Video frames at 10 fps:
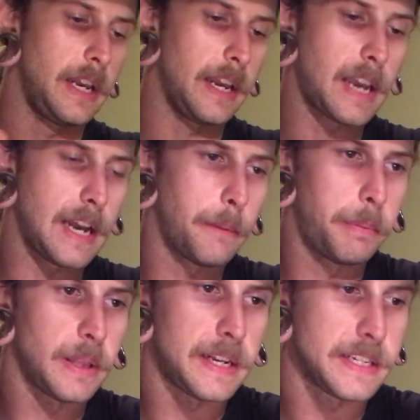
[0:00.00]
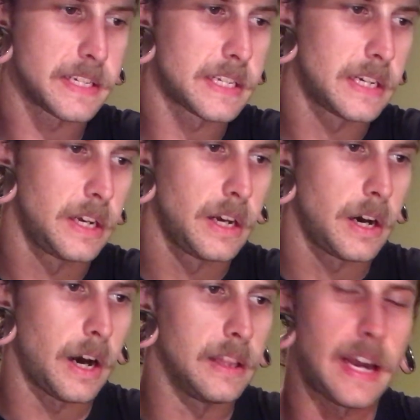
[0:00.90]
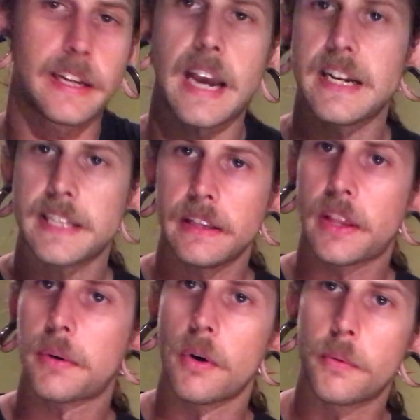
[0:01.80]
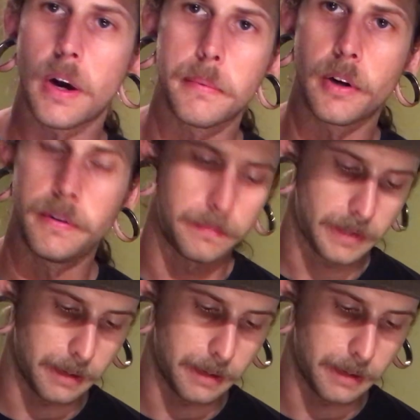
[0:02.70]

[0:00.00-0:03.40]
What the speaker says: It kind of blends a lot of guys that like throwing rubber